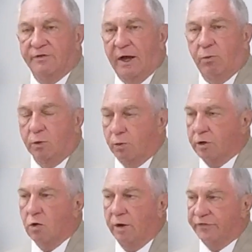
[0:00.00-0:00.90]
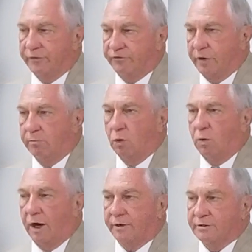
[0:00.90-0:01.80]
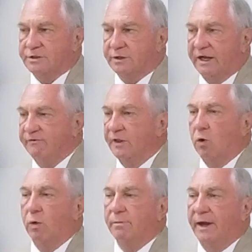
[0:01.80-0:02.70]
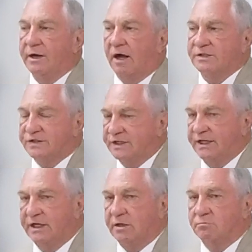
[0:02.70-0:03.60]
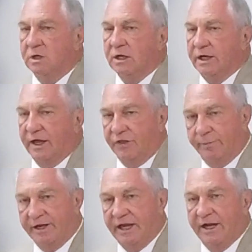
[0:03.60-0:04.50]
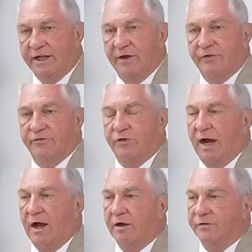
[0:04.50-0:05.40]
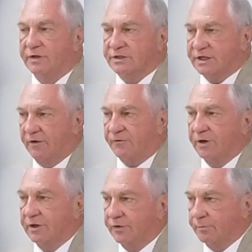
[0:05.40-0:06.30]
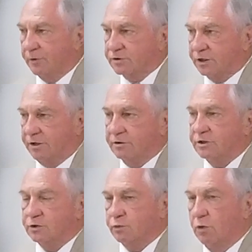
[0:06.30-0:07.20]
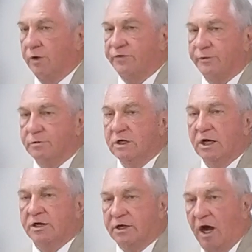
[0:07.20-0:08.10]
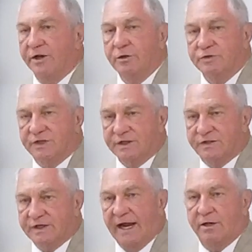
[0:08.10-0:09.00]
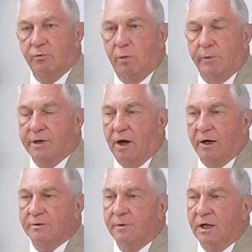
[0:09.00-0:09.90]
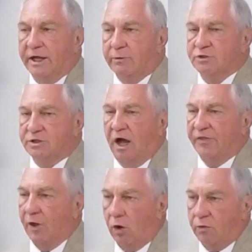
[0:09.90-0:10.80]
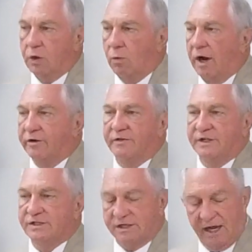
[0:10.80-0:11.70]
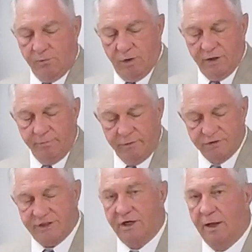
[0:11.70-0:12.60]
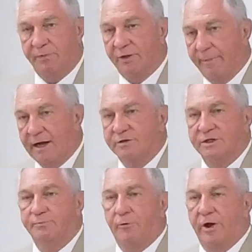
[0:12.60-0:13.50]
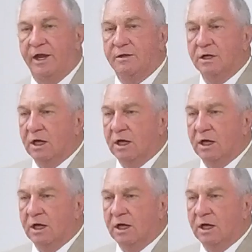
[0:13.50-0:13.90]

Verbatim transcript: that when we're going through troubled waters, even though we may not see Him in the beginning of the trial and the suffering and the persecutions we're going through, God knows exactly where we are. He was not on the water at this time with them. He was still up in the mountain praying.